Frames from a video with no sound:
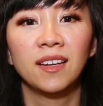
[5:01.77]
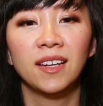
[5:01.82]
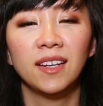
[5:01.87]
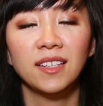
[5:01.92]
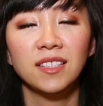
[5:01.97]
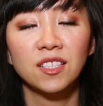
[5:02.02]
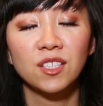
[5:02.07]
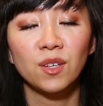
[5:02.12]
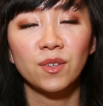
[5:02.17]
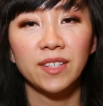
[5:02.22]

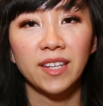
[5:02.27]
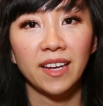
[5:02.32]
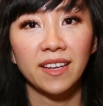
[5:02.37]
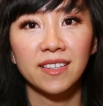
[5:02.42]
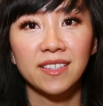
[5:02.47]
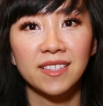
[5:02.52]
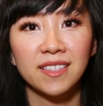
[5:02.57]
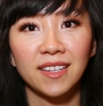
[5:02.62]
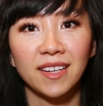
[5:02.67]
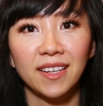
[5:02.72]
And so
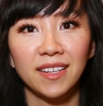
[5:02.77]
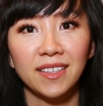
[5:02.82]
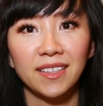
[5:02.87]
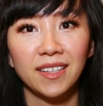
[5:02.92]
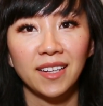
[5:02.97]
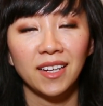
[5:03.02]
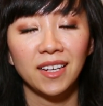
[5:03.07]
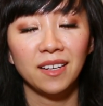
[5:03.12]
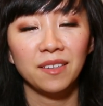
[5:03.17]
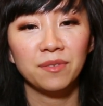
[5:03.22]
yes, I
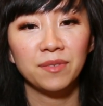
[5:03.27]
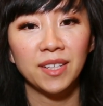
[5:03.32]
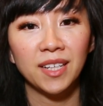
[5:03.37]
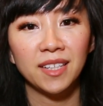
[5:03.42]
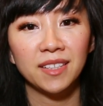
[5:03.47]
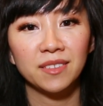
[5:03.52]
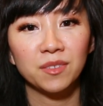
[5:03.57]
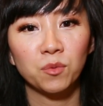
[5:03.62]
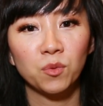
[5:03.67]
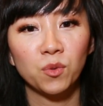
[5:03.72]
have not